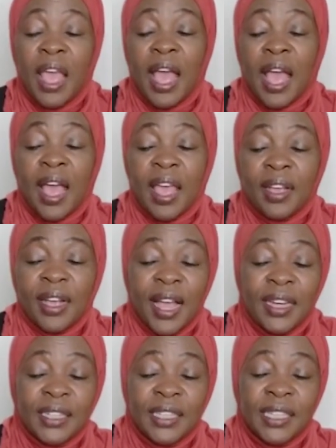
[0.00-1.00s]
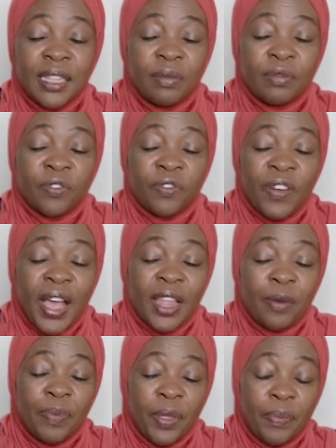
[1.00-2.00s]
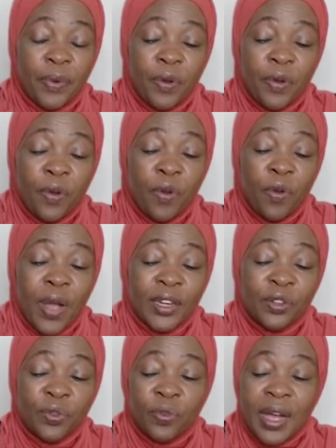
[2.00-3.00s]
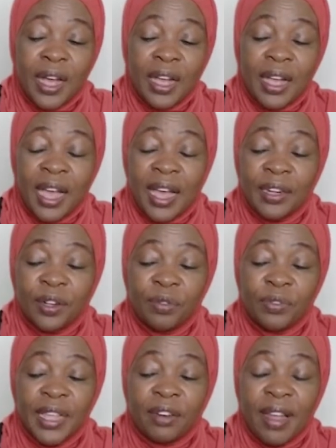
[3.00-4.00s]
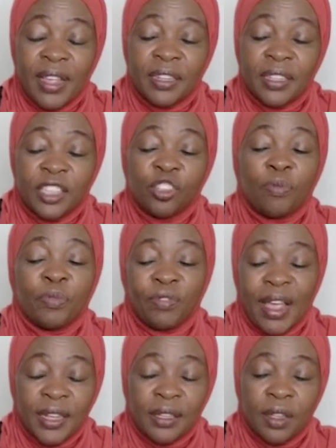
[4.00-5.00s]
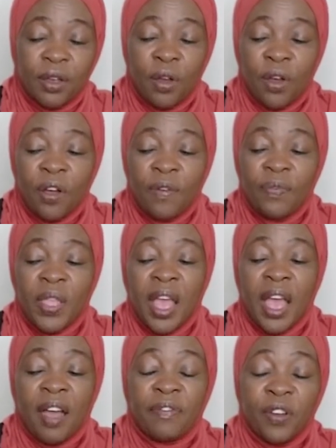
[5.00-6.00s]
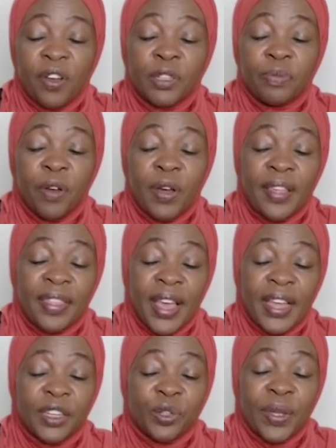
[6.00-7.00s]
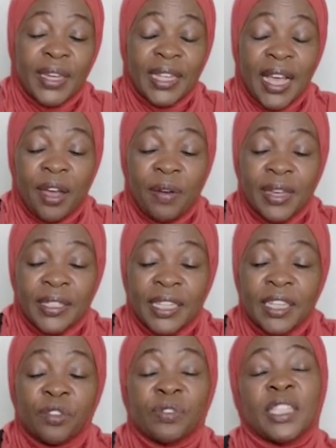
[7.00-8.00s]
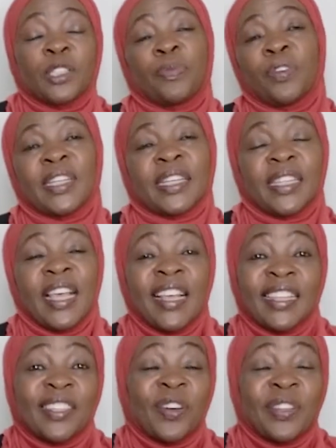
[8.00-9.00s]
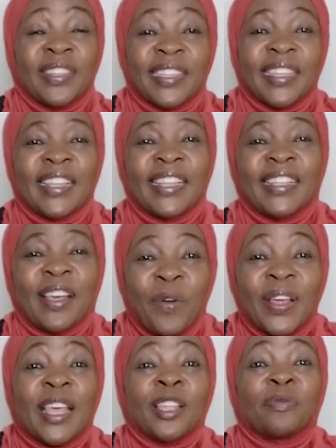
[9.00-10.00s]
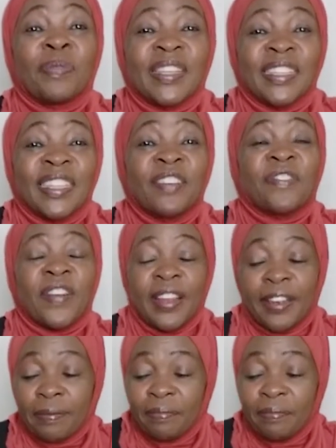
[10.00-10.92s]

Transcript: I can't seem to find people who want to work and do the job right, or I've got more than 20 hours into this project. So you see, the way they speak is different.